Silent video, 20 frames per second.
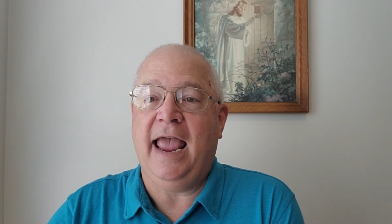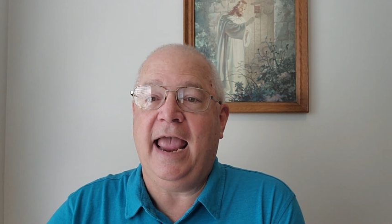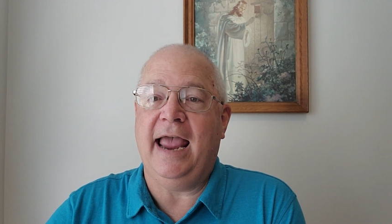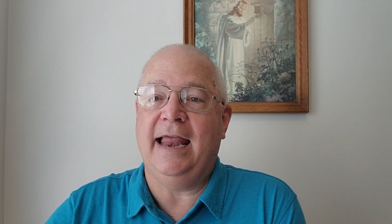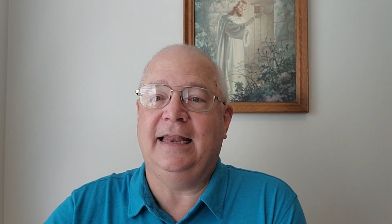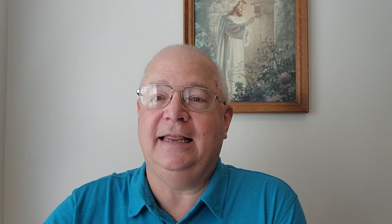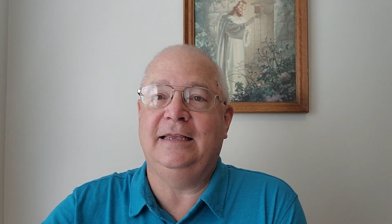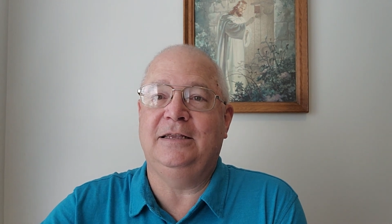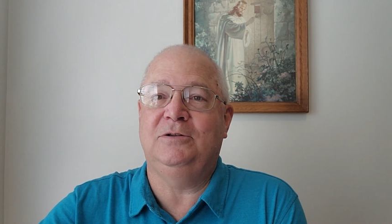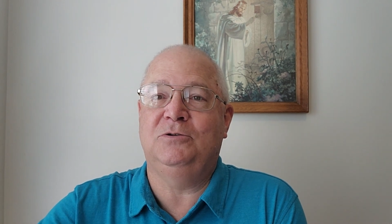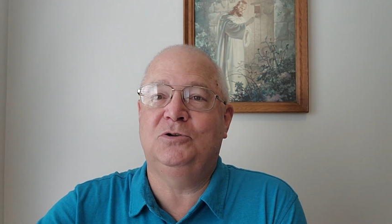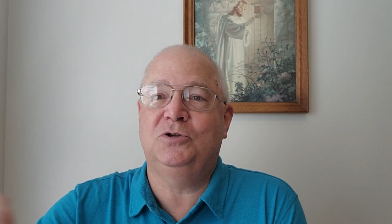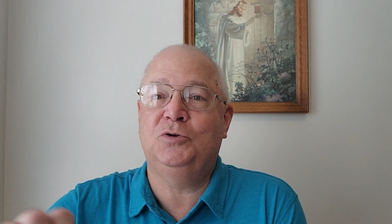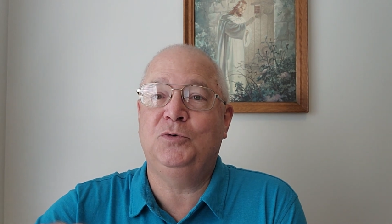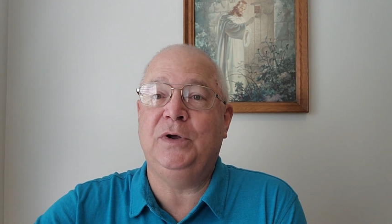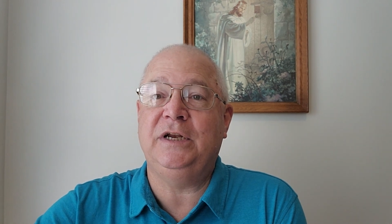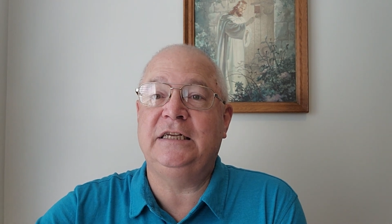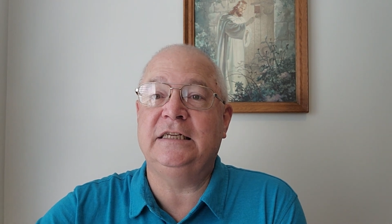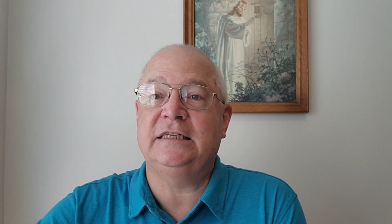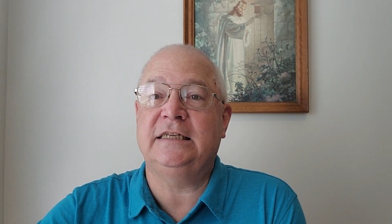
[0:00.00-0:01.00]
and he
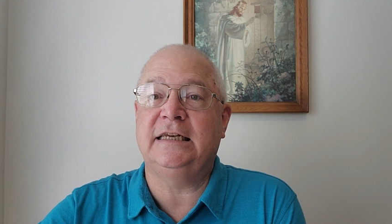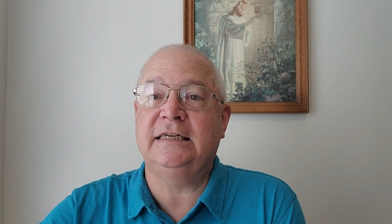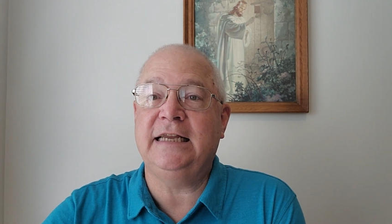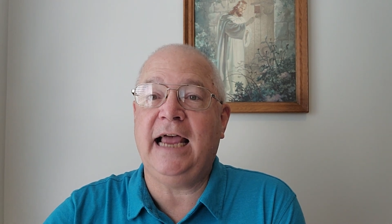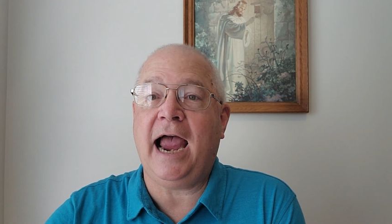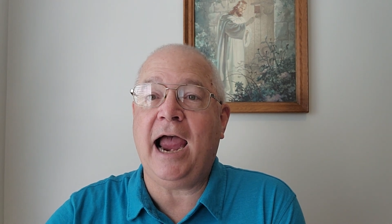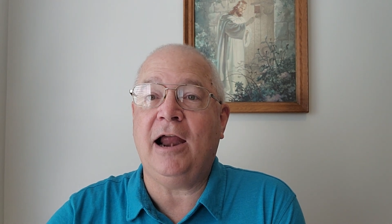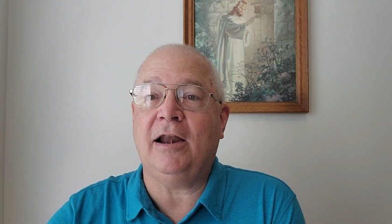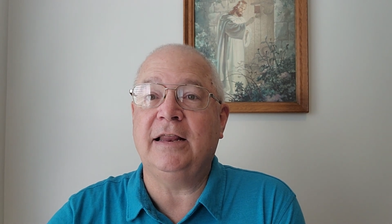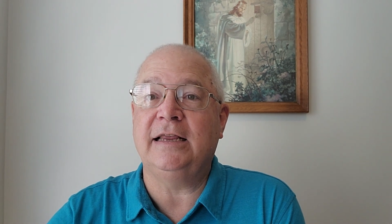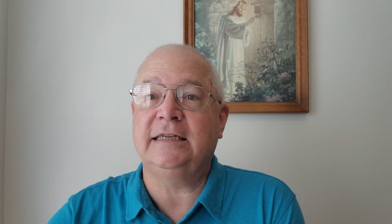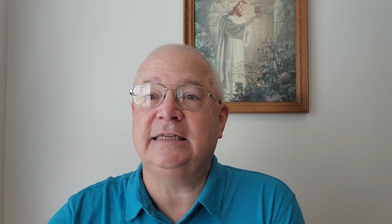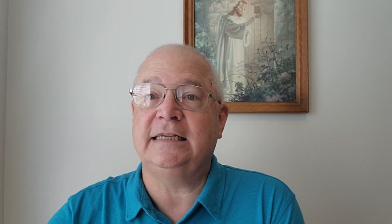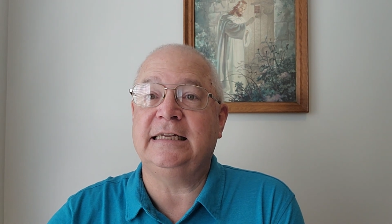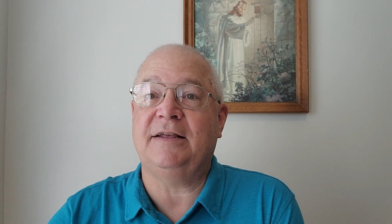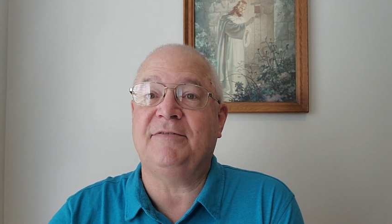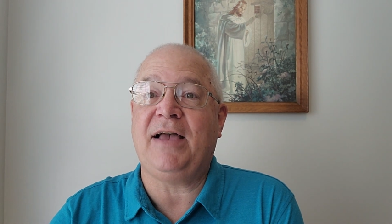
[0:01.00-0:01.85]
switches entirely and says,